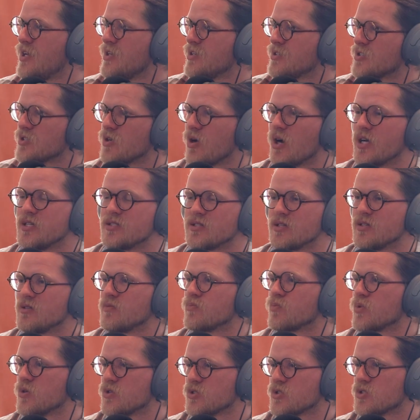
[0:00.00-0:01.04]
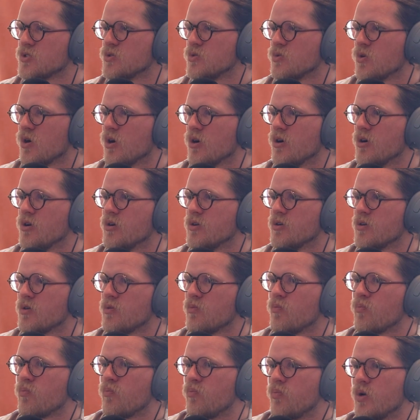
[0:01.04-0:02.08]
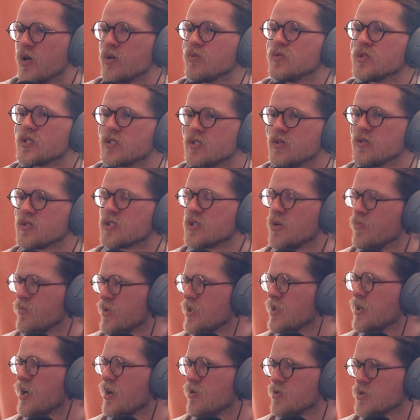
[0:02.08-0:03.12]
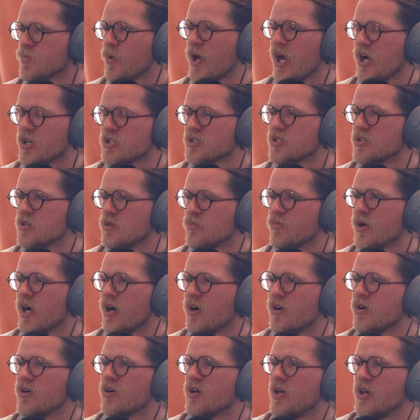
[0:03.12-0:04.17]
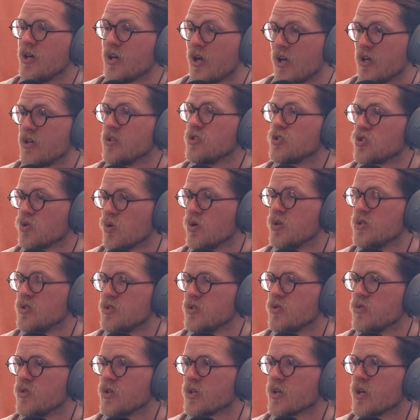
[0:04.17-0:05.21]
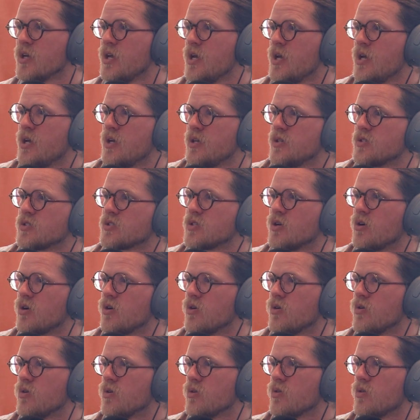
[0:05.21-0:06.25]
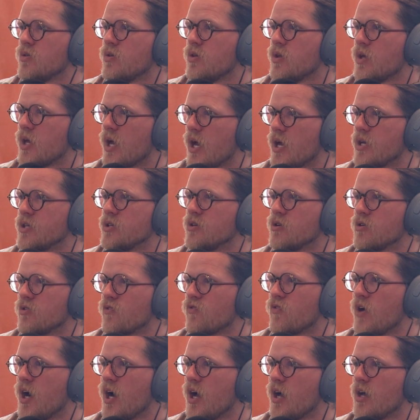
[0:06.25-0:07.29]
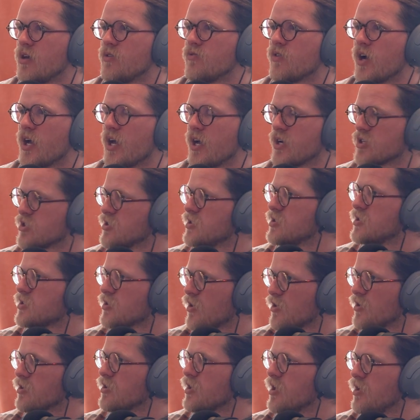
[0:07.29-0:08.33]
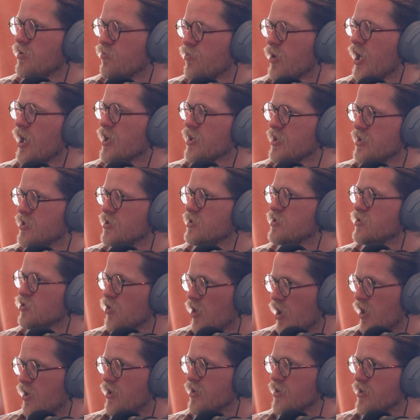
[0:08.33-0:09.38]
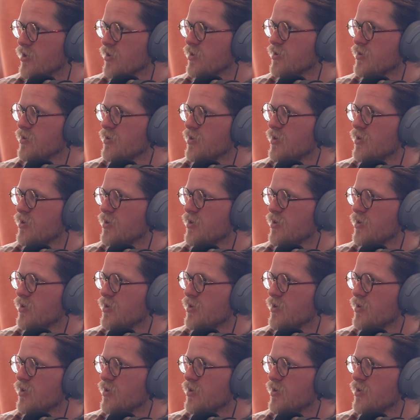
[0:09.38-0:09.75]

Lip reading: So I didn't pursue art, but it was still something that I was passionate about and I enjoyed doing. So at year 5, I actually started getting back into drawing,